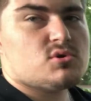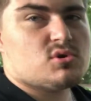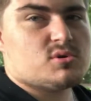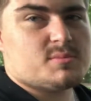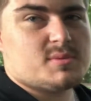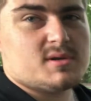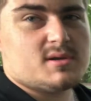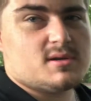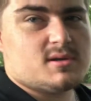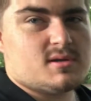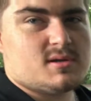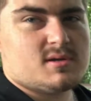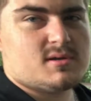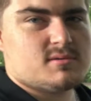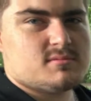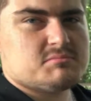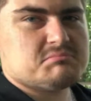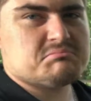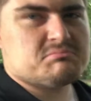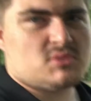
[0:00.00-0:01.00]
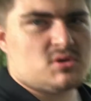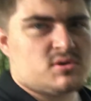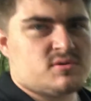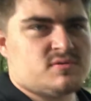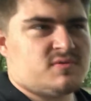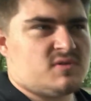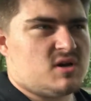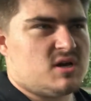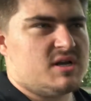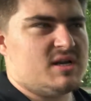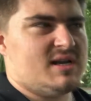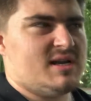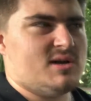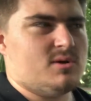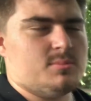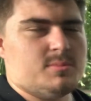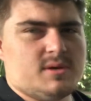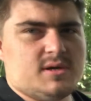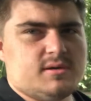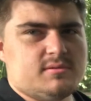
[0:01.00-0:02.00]
already been modified a
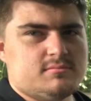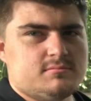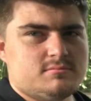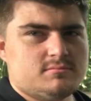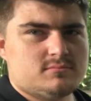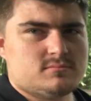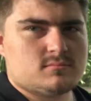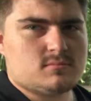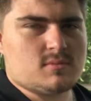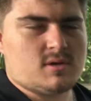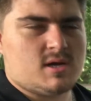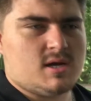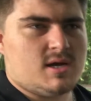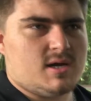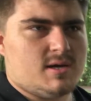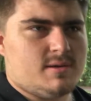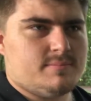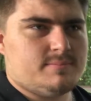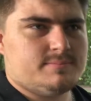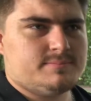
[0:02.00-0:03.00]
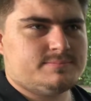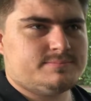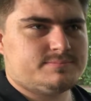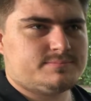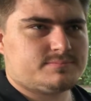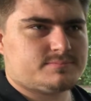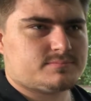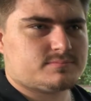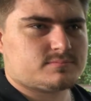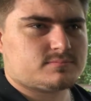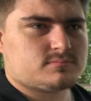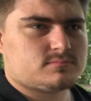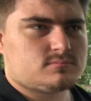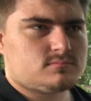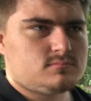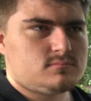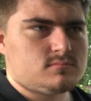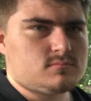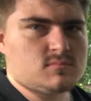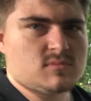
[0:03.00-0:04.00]
little bit.
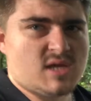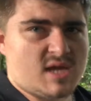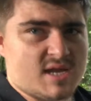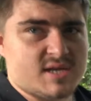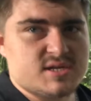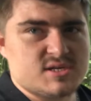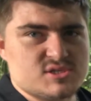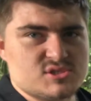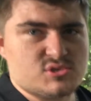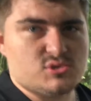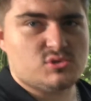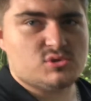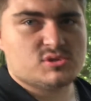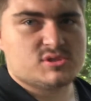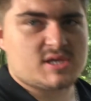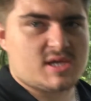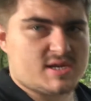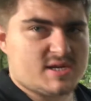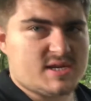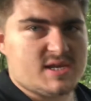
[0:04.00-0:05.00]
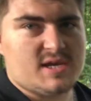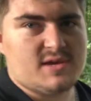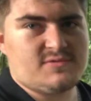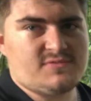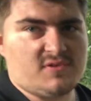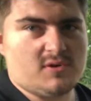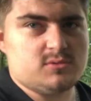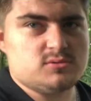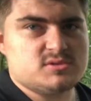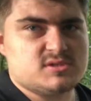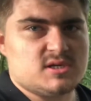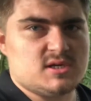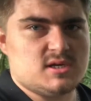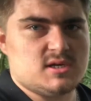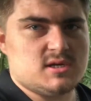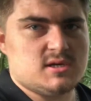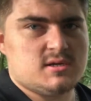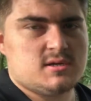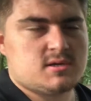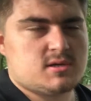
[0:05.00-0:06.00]
Had an exhaust, had an air
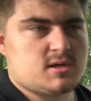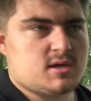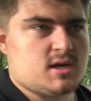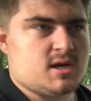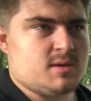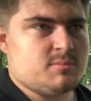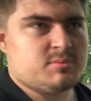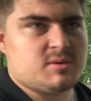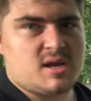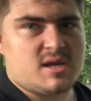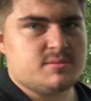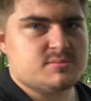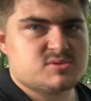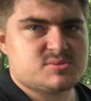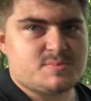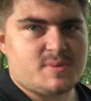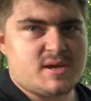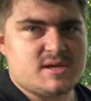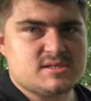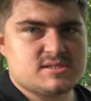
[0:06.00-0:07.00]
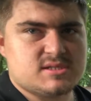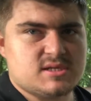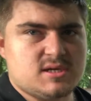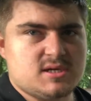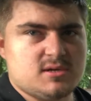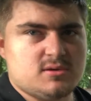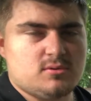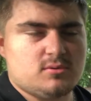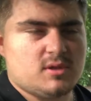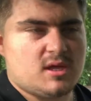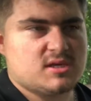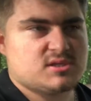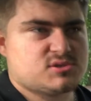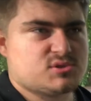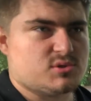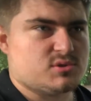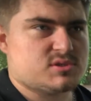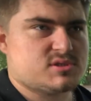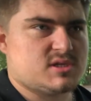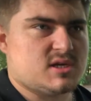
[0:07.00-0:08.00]
filter, plenum spacer, all that
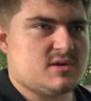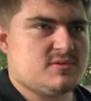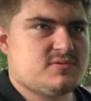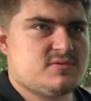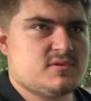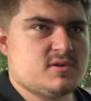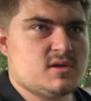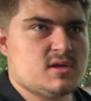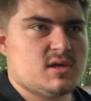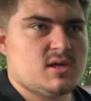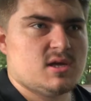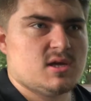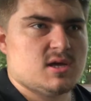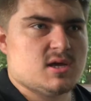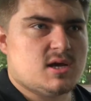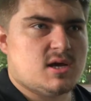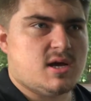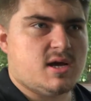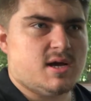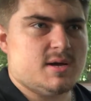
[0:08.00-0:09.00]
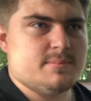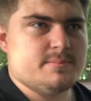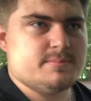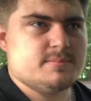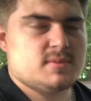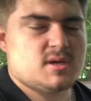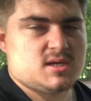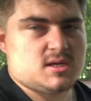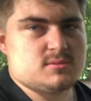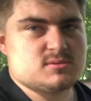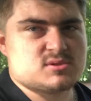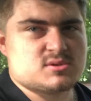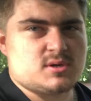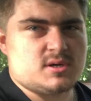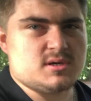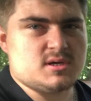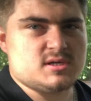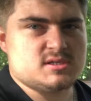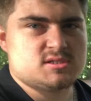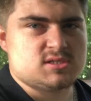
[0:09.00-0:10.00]
sort of stuff. And that was
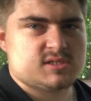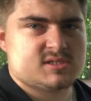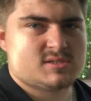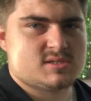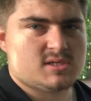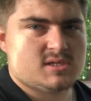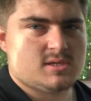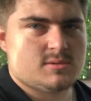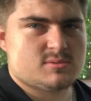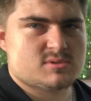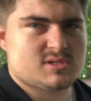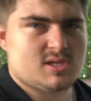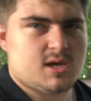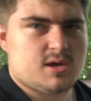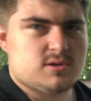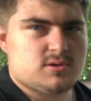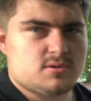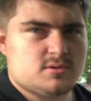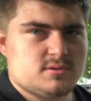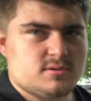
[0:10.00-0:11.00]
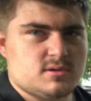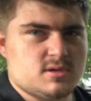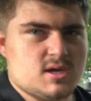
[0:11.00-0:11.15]
quite nice. It was lowered on